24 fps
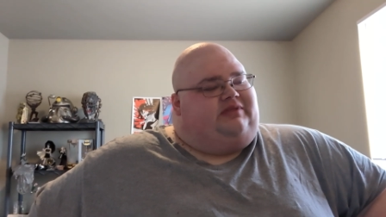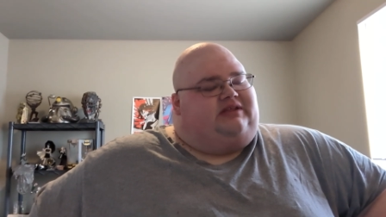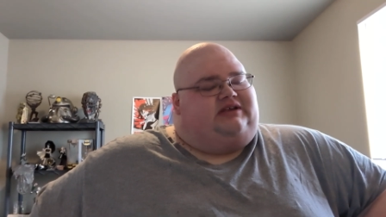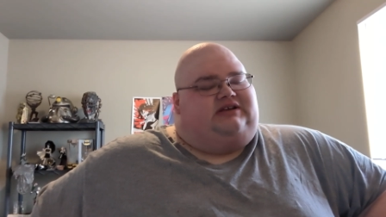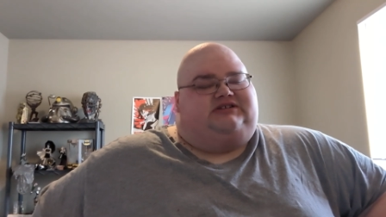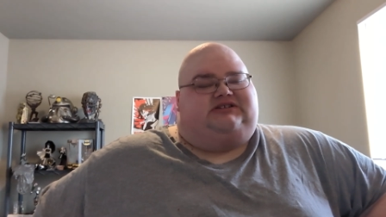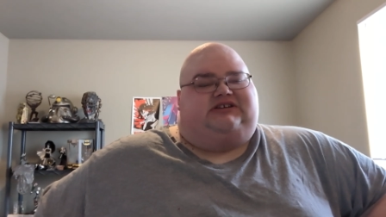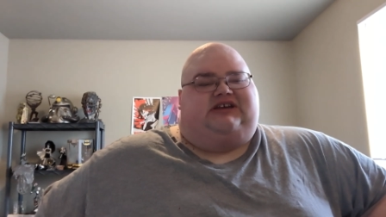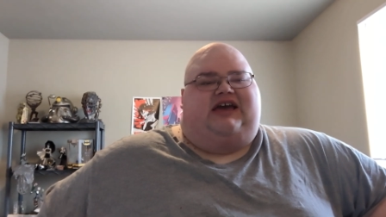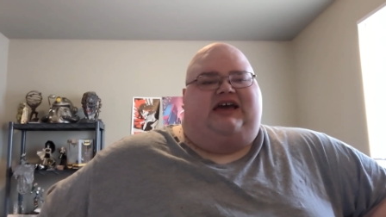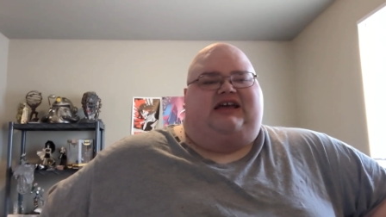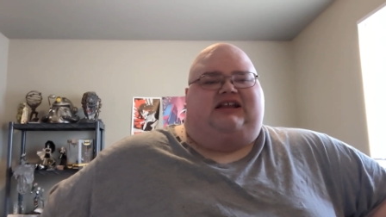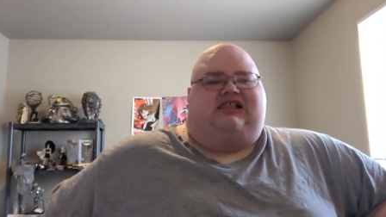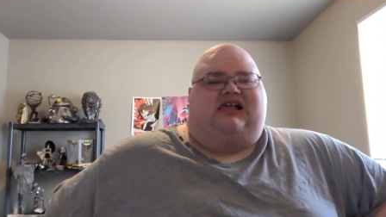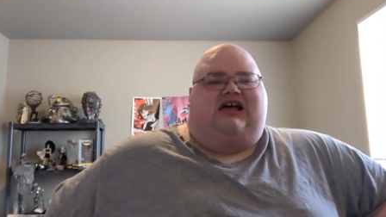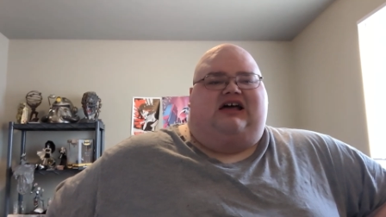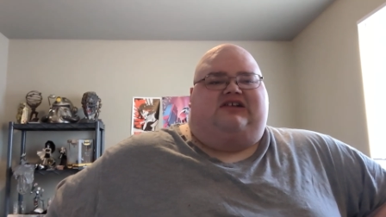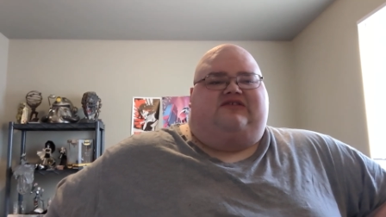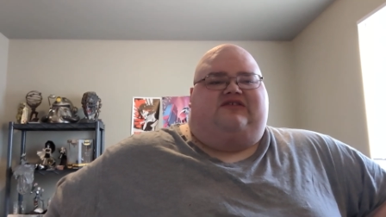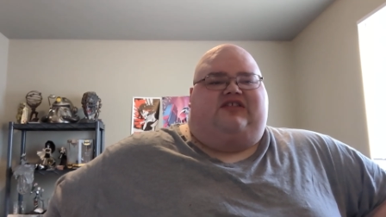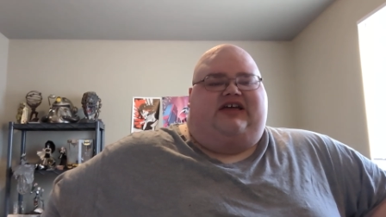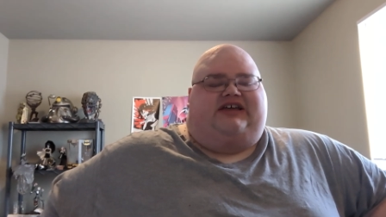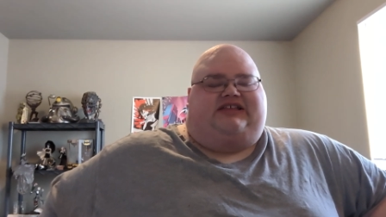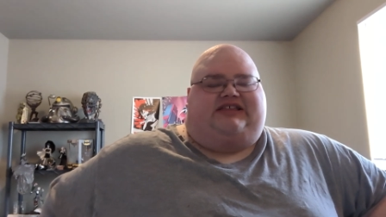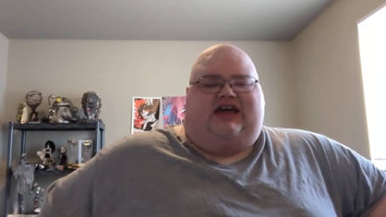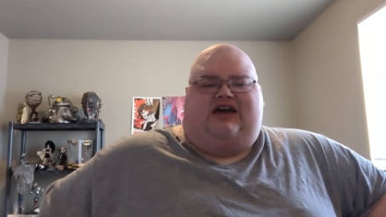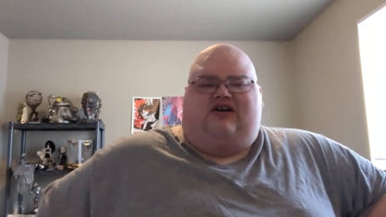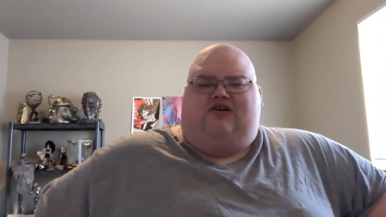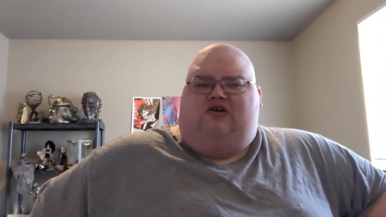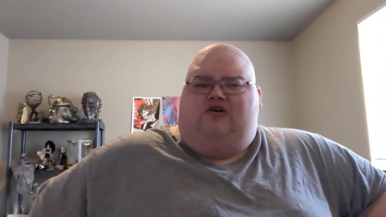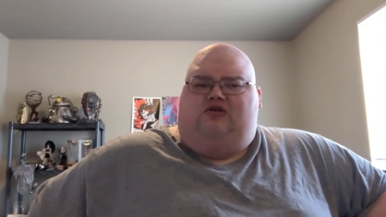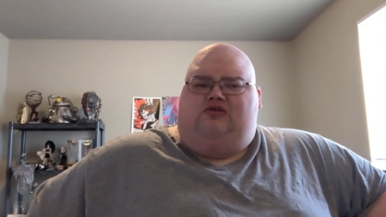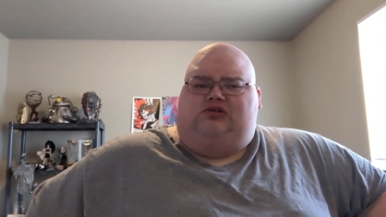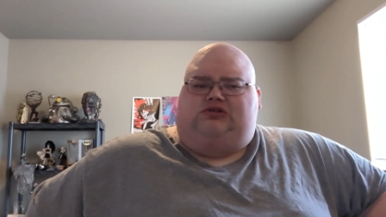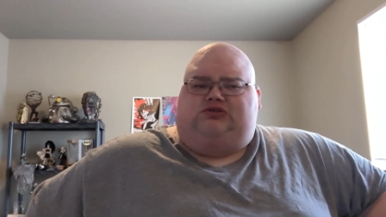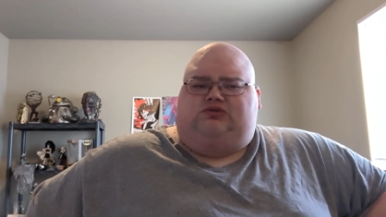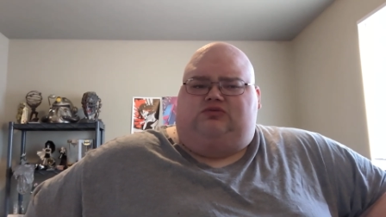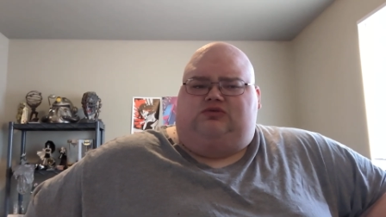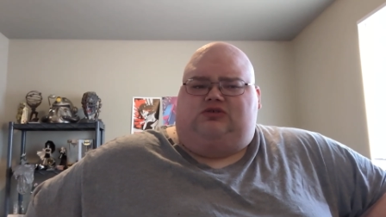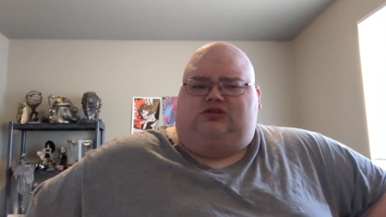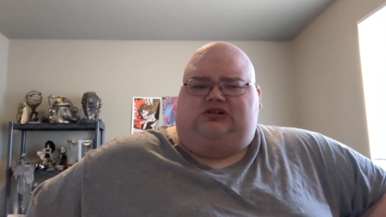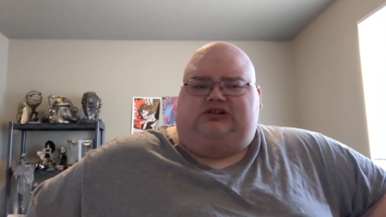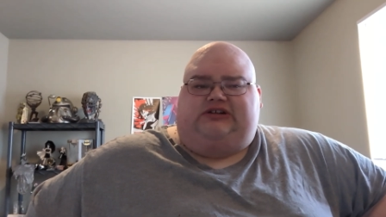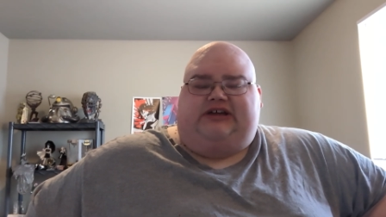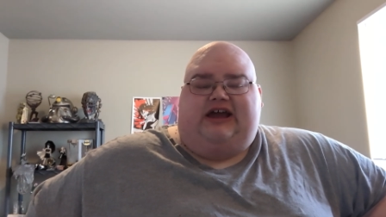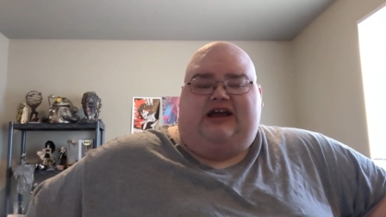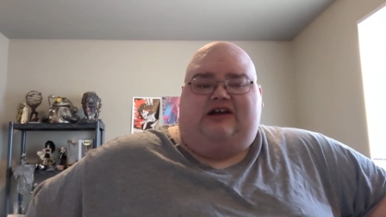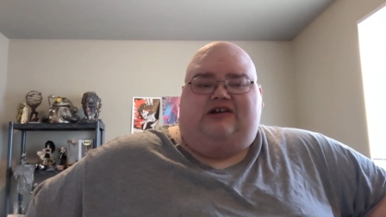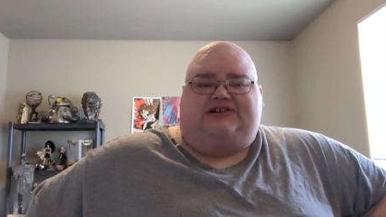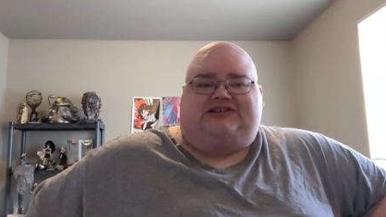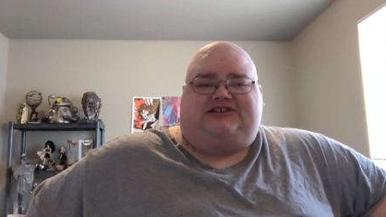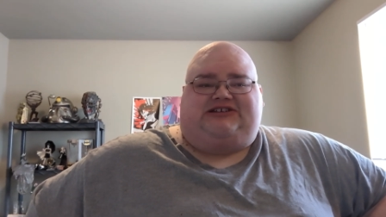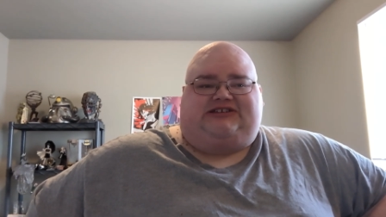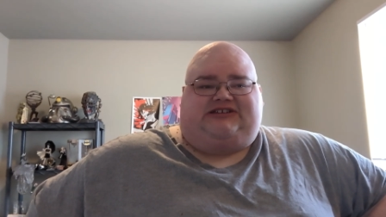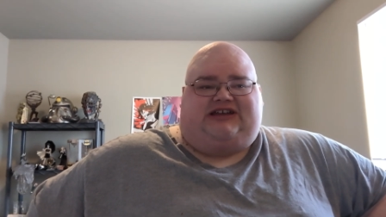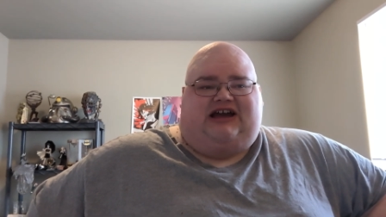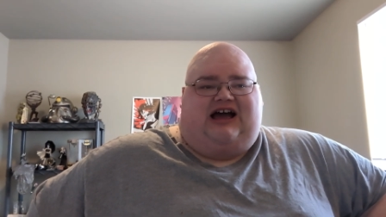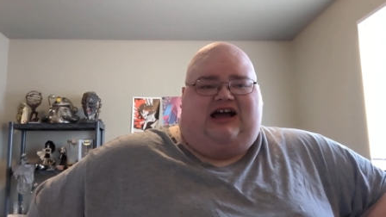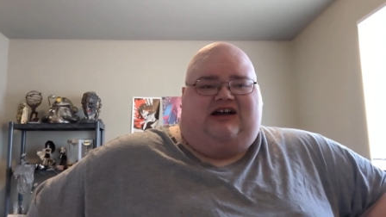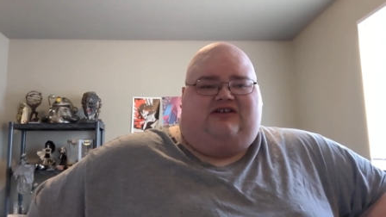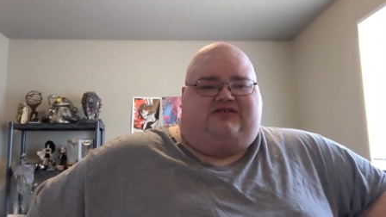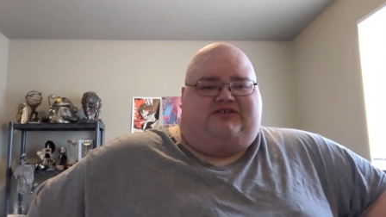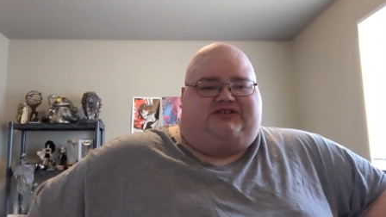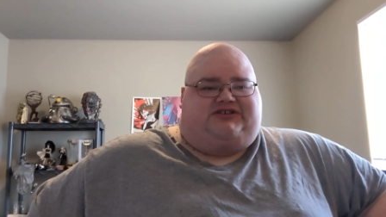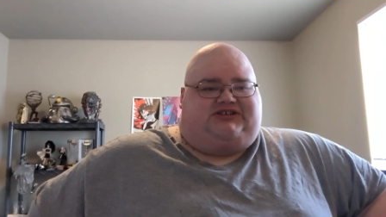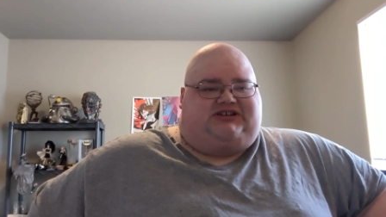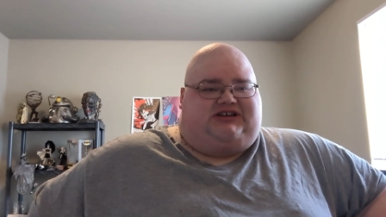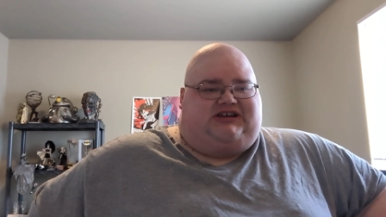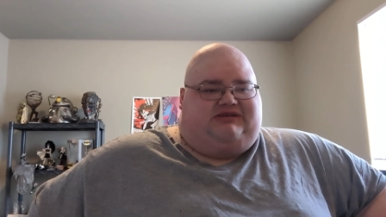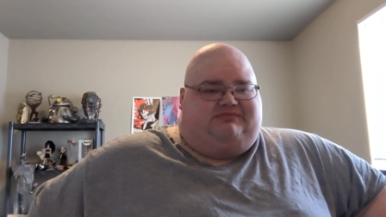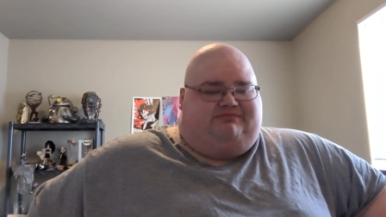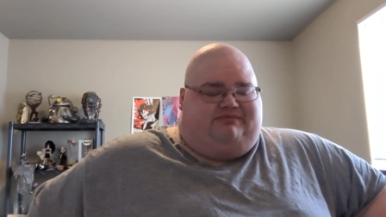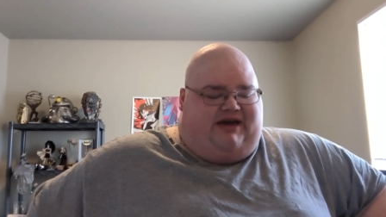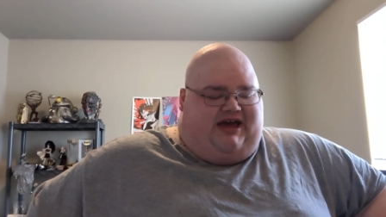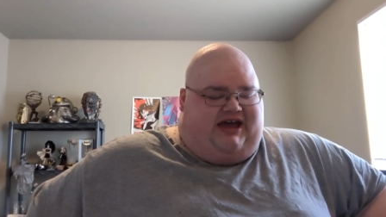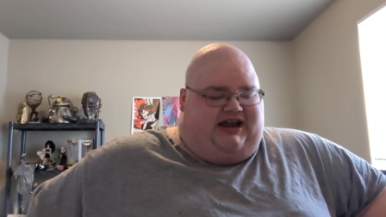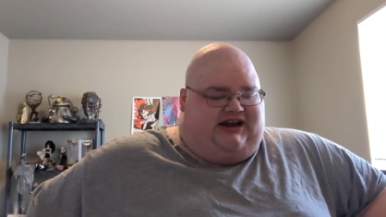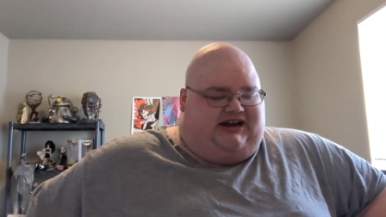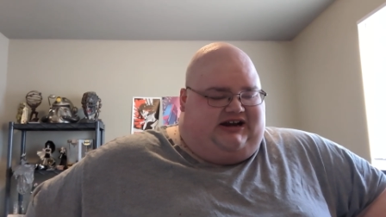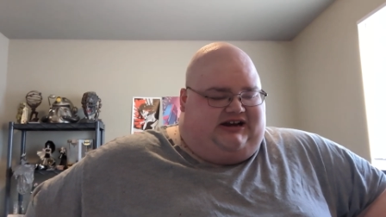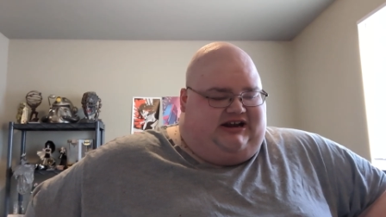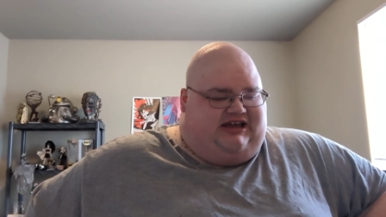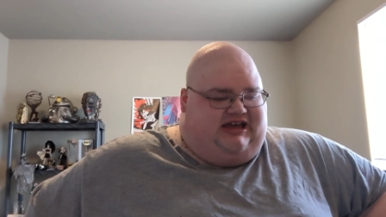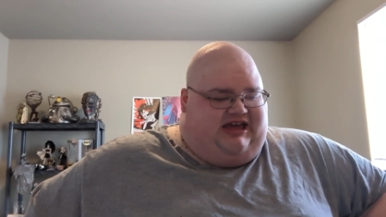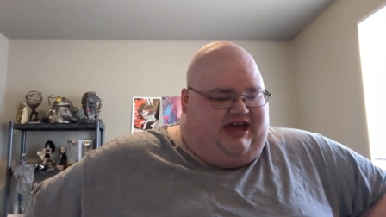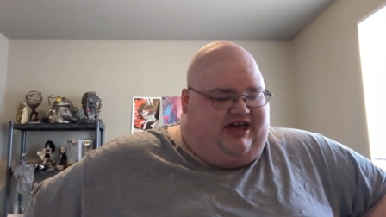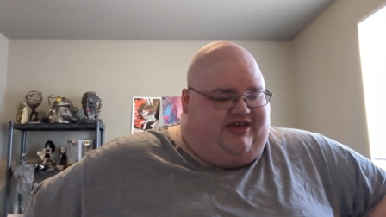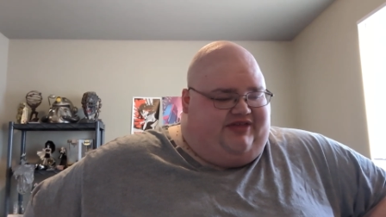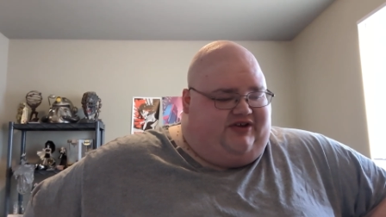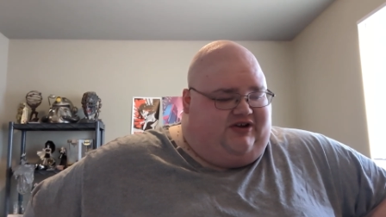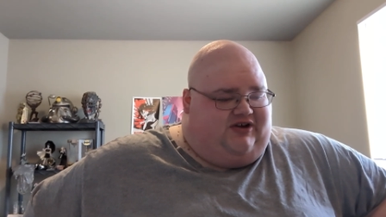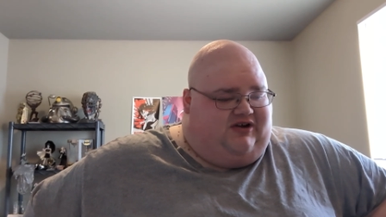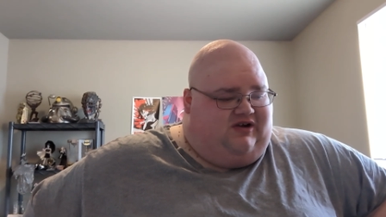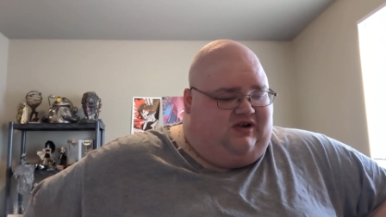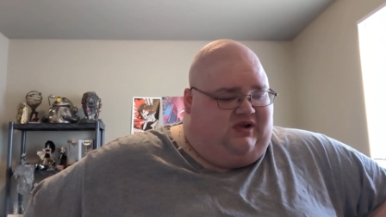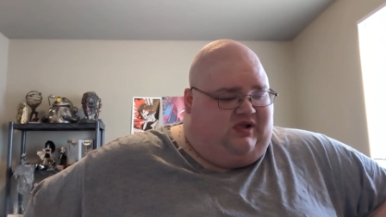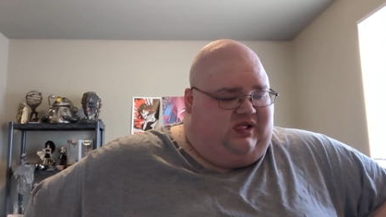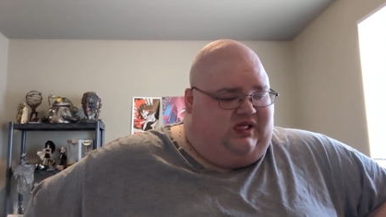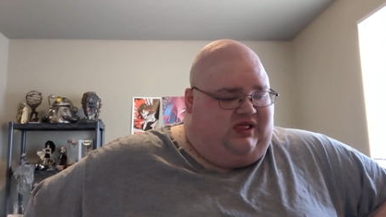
So you had a lot of like that old world aristocracy banding together.